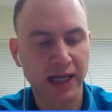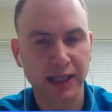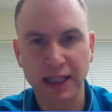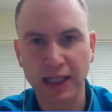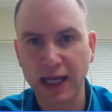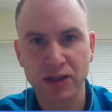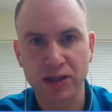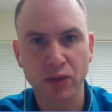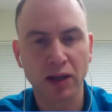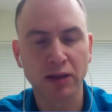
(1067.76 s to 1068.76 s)
Elaine as
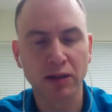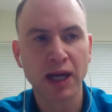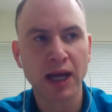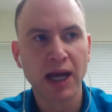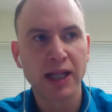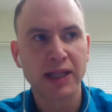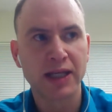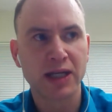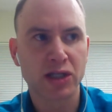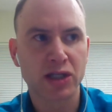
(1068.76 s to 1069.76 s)
well, there are
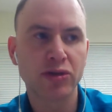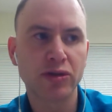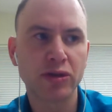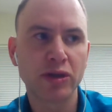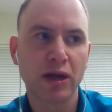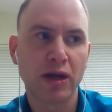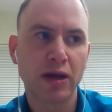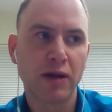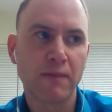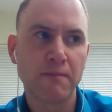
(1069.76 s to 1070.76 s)
certain
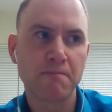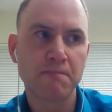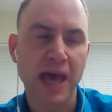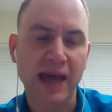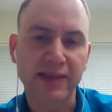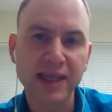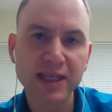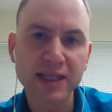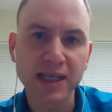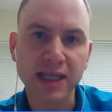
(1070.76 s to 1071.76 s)
ethnicities